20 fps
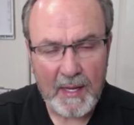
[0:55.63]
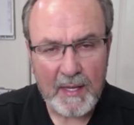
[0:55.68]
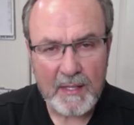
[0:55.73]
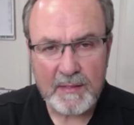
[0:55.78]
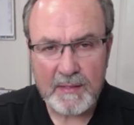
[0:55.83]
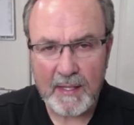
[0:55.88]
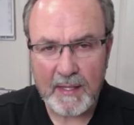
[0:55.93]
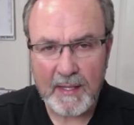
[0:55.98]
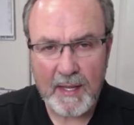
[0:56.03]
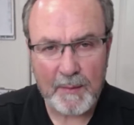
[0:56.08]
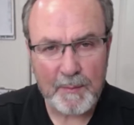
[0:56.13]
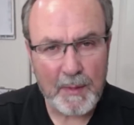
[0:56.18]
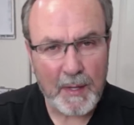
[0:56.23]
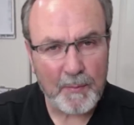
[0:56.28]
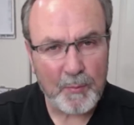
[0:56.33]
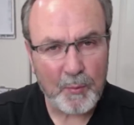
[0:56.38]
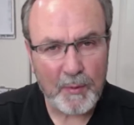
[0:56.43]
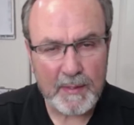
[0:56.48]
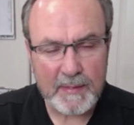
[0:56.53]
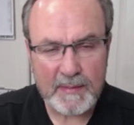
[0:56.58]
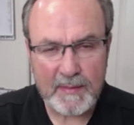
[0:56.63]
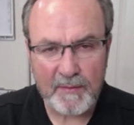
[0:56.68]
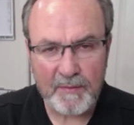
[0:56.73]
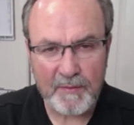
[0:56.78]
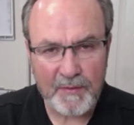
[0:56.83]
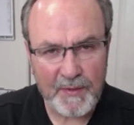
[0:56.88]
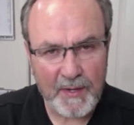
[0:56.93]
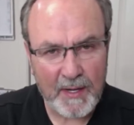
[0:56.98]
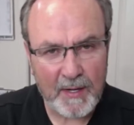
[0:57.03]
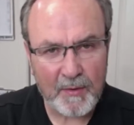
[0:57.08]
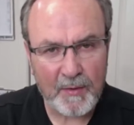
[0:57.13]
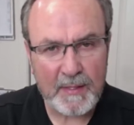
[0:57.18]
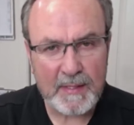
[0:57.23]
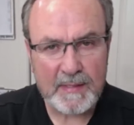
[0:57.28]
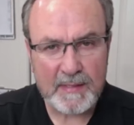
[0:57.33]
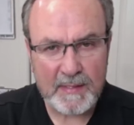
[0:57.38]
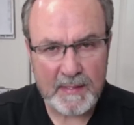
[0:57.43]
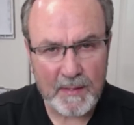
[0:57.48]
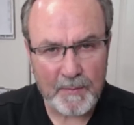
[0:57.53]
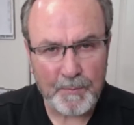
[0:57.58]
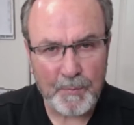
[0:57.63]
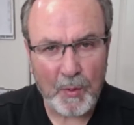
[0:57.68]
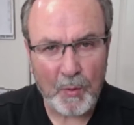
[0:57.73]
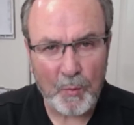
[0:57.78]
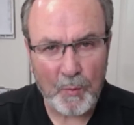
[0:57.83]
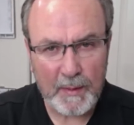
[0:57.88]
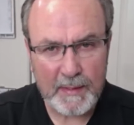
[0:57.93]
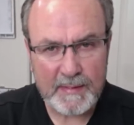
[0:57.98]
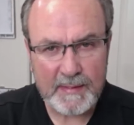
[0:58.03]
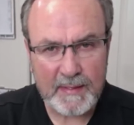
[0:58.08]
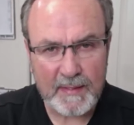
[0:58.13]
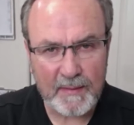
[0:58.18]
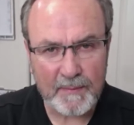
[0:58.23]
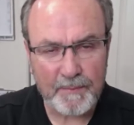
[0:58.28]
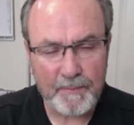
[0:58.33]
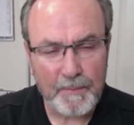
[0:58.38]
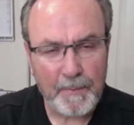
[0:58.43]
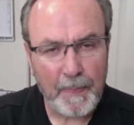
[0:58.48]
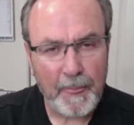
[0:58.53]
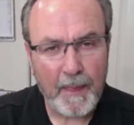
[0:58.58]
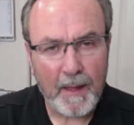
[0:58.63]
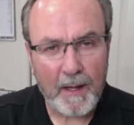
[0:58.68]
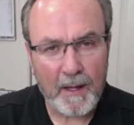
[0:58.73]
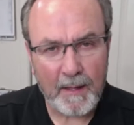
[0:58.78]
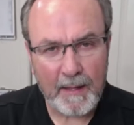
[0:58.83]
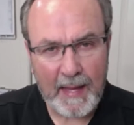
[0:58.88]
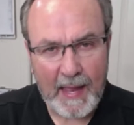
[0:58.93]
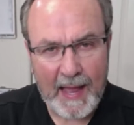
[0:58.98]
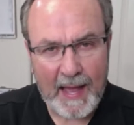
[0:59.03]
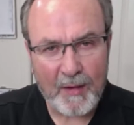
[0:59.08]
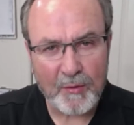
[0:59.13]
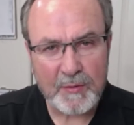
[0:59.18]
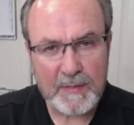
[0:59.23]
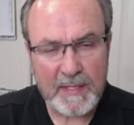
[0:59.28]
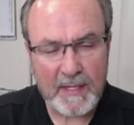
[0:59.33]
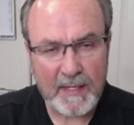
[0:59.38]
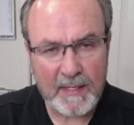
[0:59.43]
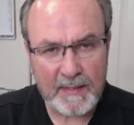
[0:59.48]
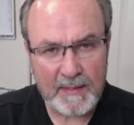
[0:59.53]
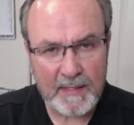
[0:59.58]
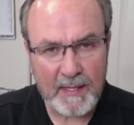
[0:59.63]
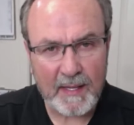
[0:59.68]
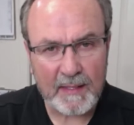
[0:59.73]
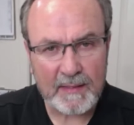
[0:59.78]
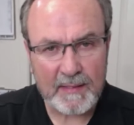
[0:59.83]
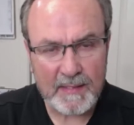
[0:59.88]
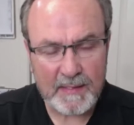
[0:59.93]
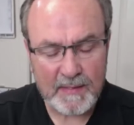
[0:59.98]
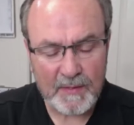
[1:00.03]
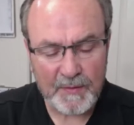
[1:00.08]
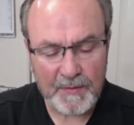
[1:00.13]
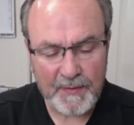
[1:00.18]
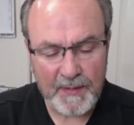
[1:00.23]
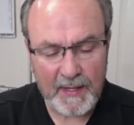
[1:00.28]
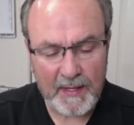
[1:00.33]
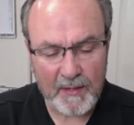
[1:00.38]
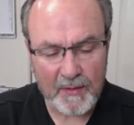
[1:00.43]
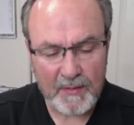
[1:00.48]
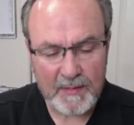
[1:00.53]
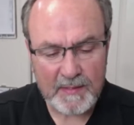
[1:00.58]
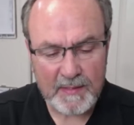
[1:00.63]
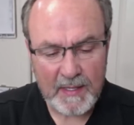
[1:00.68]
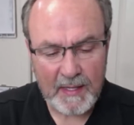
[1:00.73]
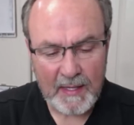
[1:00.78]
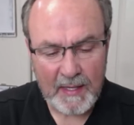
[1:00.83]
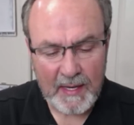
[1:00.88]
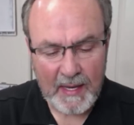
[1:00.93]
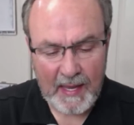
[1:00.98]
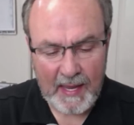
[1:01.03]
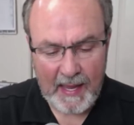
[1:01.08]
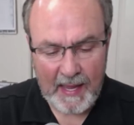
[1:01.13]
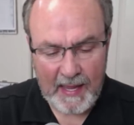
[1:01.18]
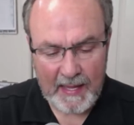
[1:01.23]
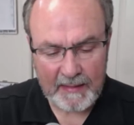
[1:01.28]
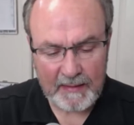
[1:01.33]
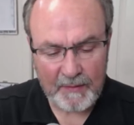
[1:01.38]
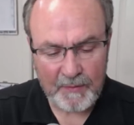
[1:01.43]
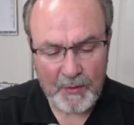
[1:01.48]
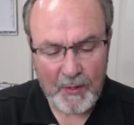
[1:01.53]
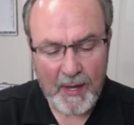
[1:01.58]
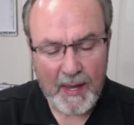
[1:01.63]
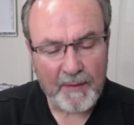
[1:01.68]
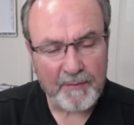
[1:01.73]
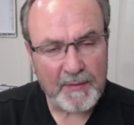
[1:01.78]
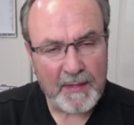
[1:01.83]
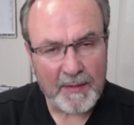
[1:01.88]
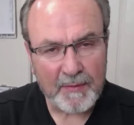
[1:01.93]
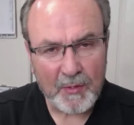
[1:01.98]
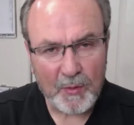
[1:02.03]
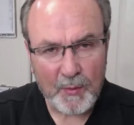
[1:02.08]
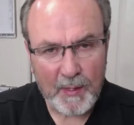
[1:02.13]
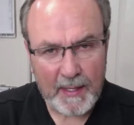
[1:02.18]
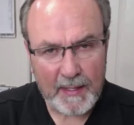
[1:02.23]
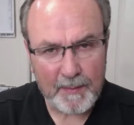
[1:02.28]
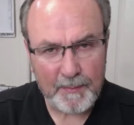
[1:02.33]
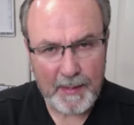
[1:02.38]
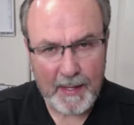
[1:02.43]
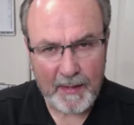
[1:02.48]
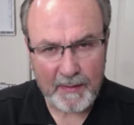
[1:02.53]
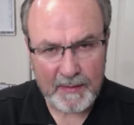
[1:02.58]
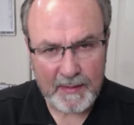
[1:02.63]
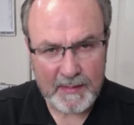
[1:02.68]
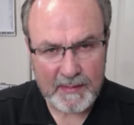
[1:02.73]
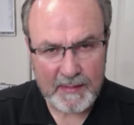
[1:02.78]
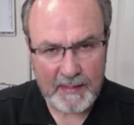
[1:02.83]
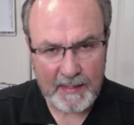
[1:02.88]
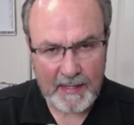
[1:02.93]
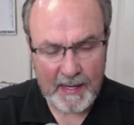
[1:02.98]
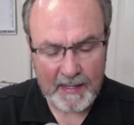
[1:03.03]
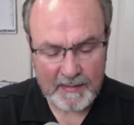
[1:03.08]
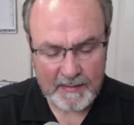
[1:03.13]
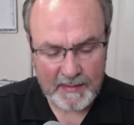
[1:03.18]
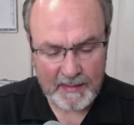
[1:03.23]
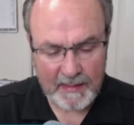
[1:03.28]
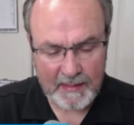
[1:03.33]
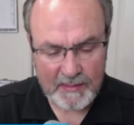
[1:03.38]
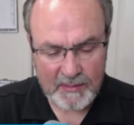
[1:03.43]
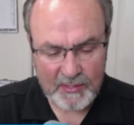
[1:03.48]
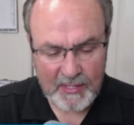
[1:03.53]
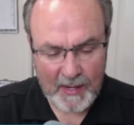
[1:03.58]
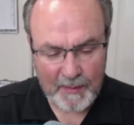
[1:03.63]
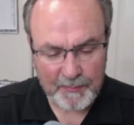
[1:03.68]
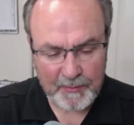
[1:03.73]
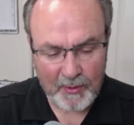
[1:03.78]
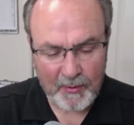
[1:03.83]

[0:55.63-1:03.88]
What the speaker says: to come up with some very simple wisdom on how to conduct his affairs. And if you have never read about this in Exodus chapter